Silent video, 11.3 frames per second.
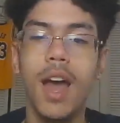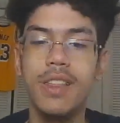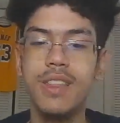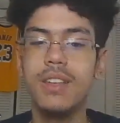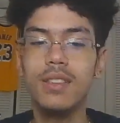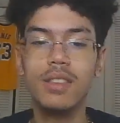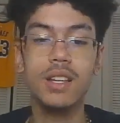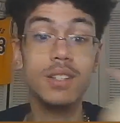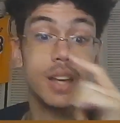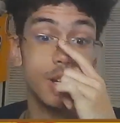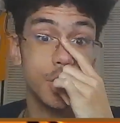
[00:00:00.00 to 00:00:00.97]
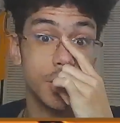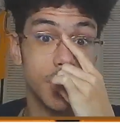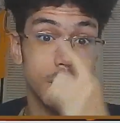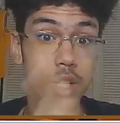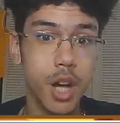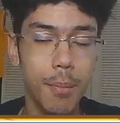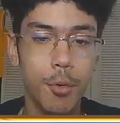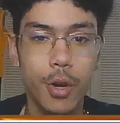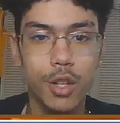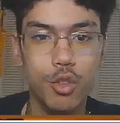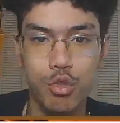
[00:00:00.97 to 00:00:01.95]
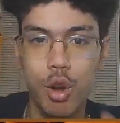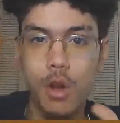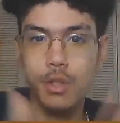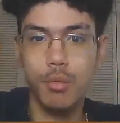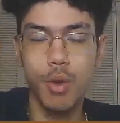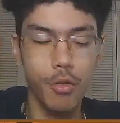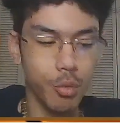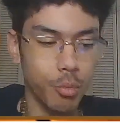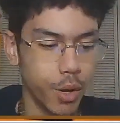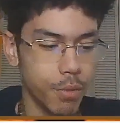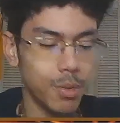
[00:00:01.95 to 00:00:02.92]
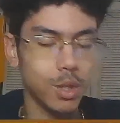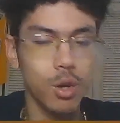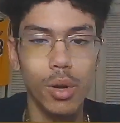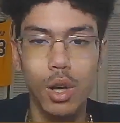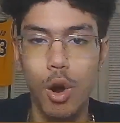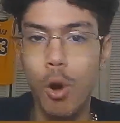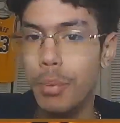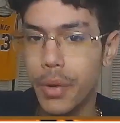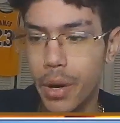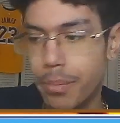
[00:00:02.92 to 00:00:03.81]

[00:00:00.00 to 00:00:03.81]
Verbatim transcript: I think the attention that Ja Morant draws around the rim is going to open